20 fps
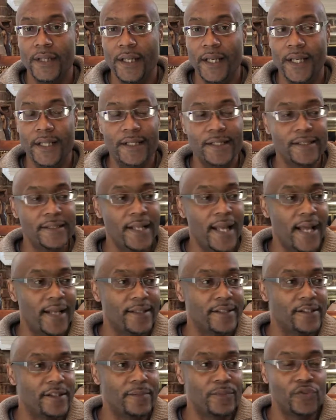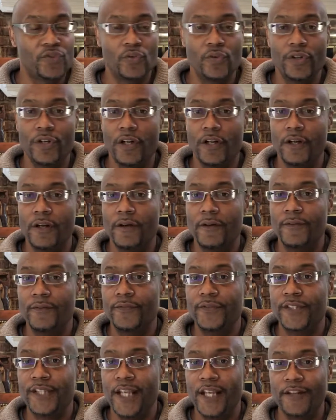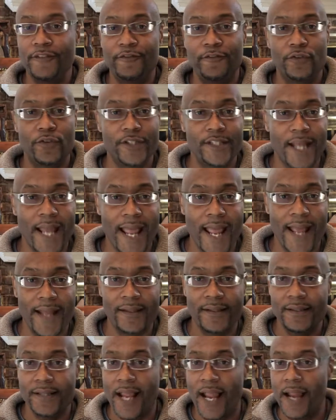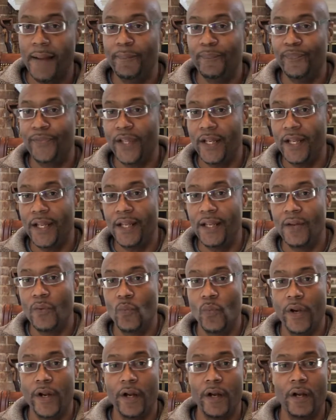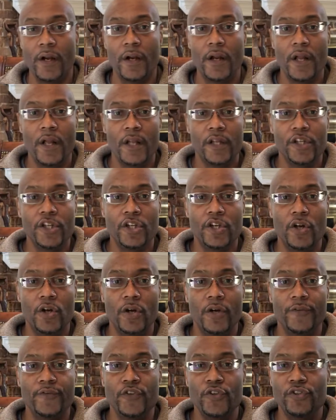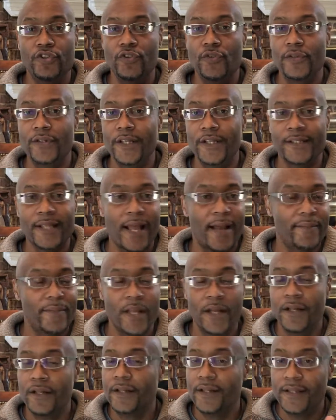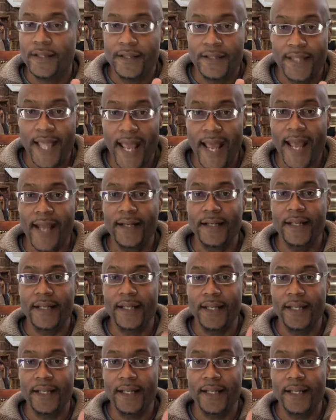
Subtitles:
It is not some sort of tit for tat type thing where, if you do this, that